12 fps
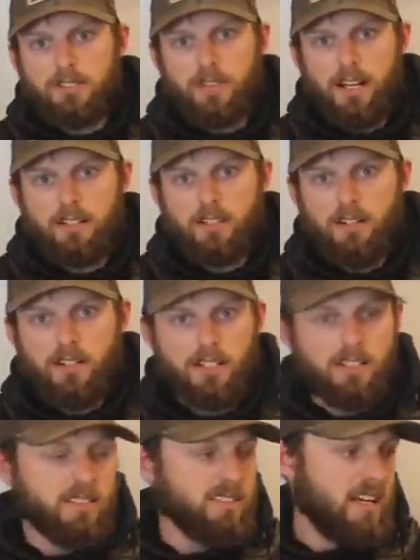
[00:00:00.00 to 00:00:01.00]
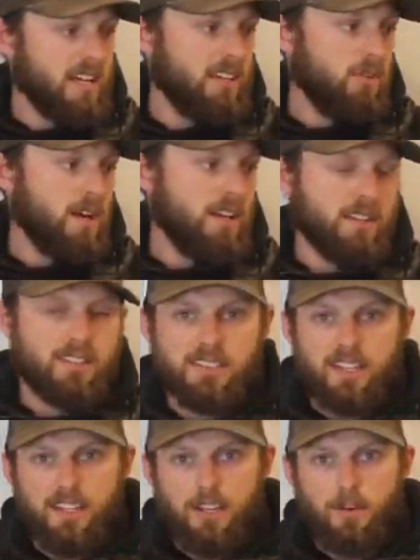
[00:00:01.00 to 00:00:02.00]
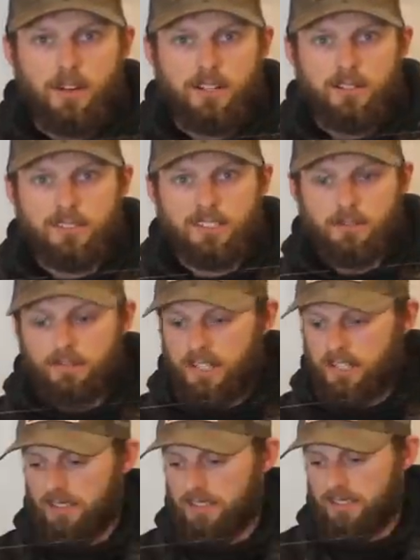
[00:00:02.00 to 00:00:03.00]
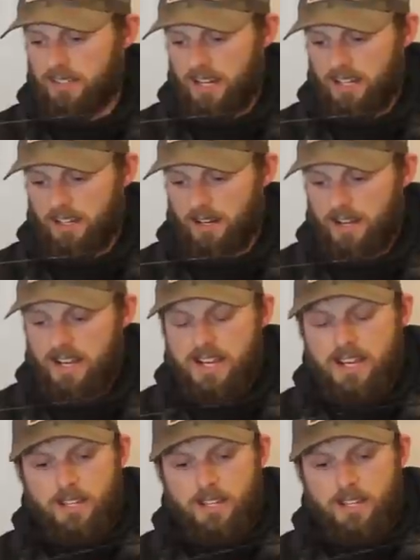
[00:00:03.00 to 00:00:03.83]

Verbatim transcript: So I got the hook in this hand and the weight in this hand. They want to do something like this right here.